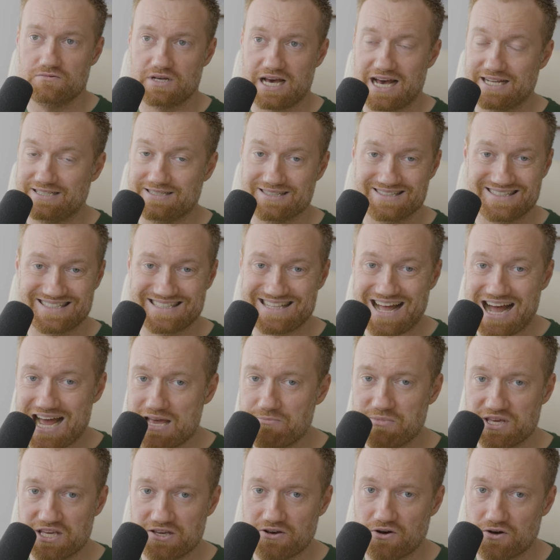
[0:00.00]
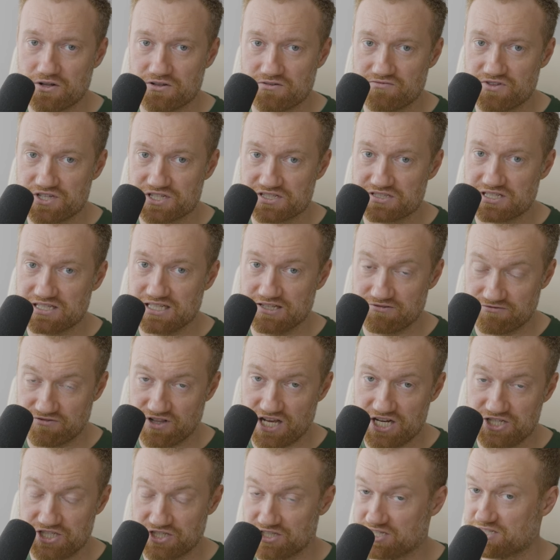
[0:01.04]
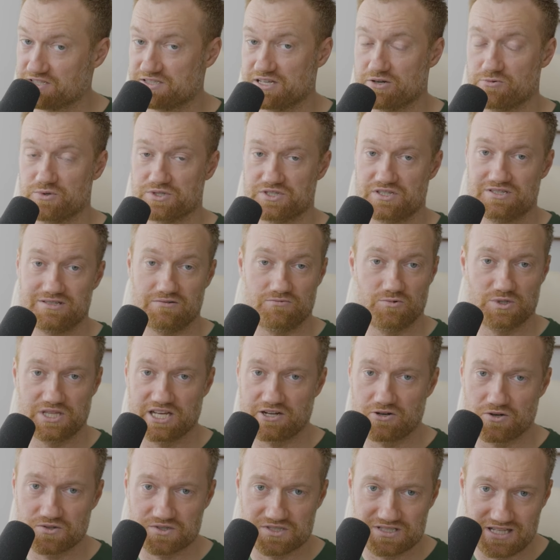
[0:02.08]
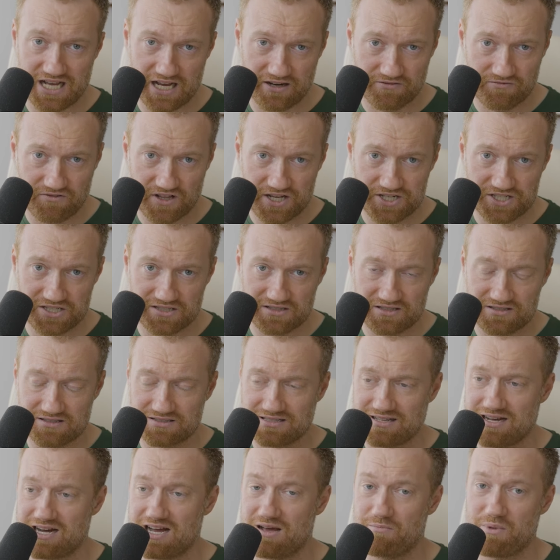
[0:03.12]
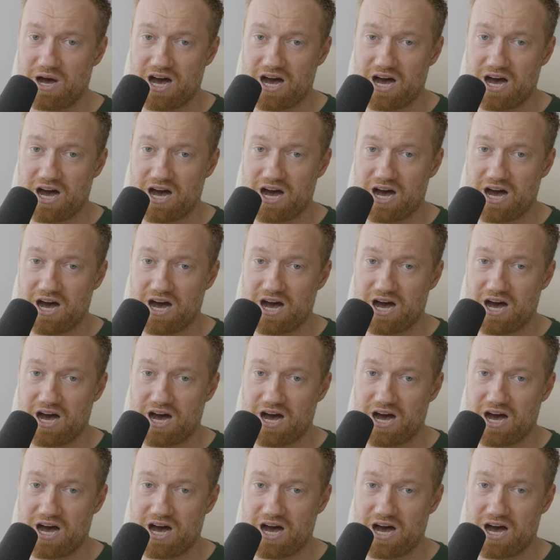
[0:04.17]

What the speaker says: had to stymie all of this inflation because there was what they called stagflation at this time,